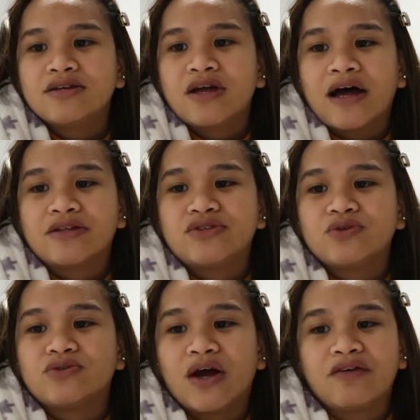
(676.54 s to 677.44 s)
had
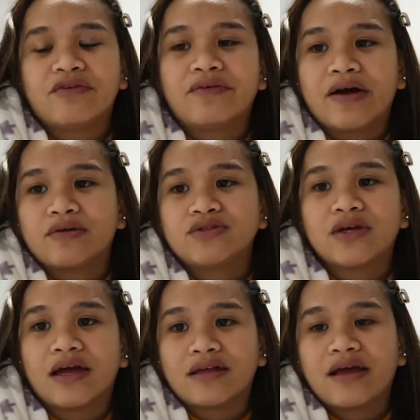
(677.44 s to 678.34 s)
to drive around to
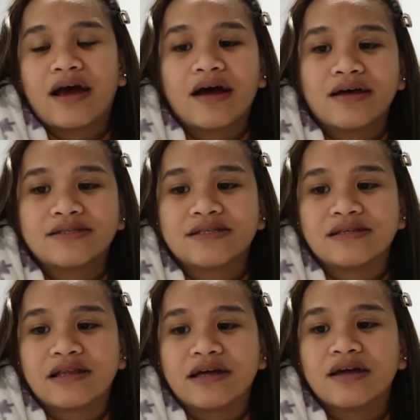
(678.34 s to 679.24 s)
get gas,
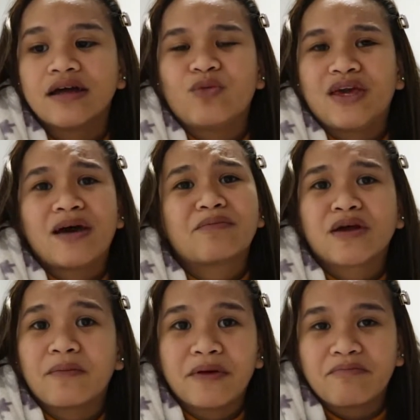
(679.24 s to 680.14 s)
and like we
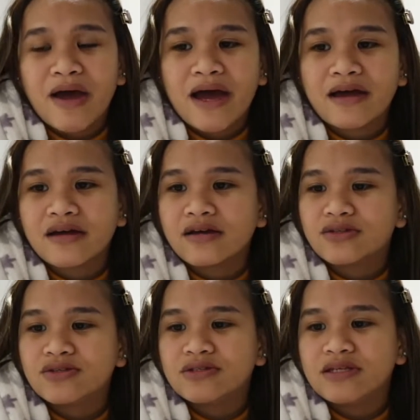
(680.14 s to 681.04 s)
kept coming
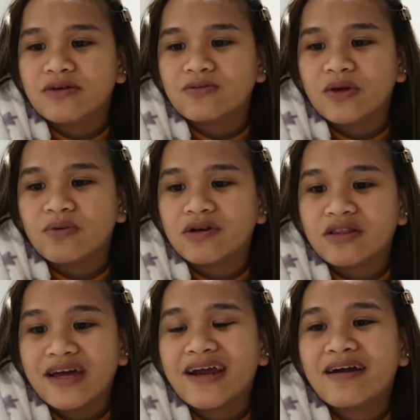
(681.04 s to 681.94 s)
back to see if they were
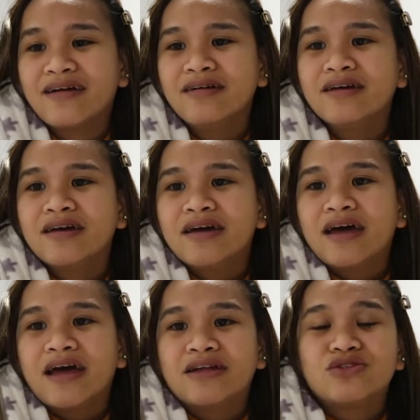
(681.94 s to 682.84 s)
there,
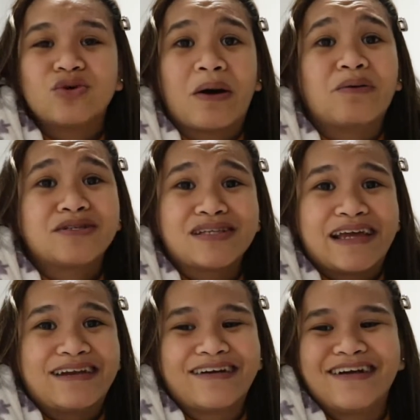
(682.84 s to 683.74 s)
and 2 hours
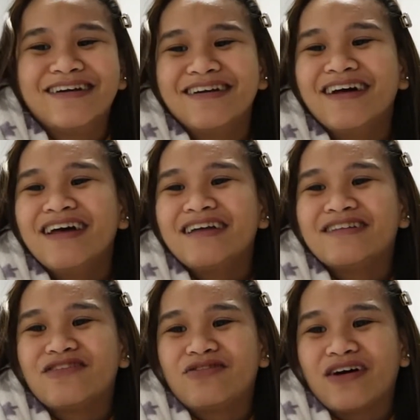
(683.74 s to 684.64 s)
later
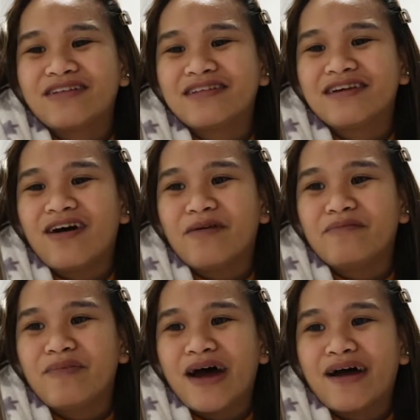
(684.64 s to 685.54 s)
they finally
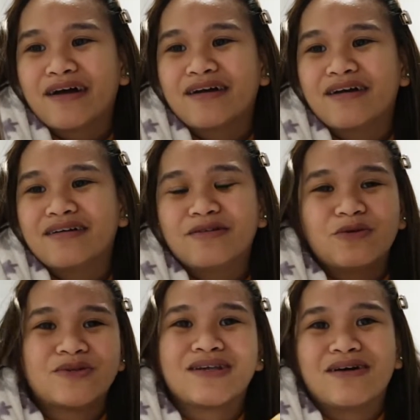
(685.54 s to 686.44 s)
got back. It
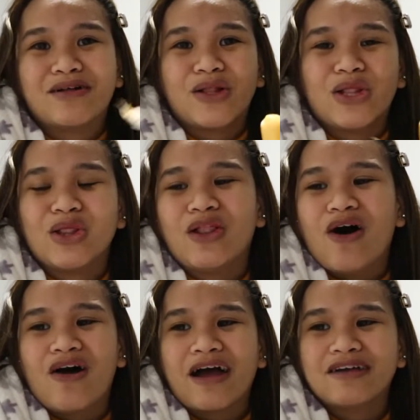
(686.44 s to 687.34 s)
was a
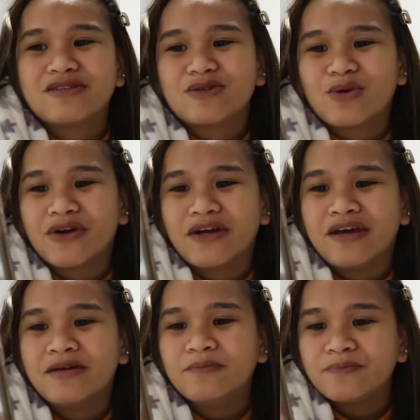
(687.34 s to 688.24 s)
long ass
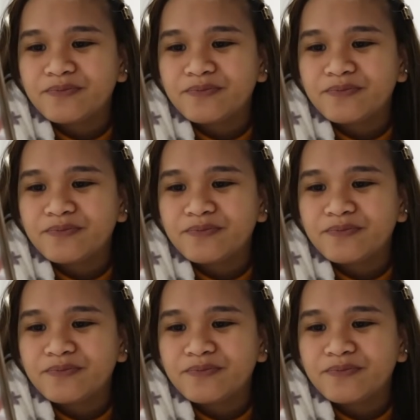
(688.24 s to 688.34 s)
story.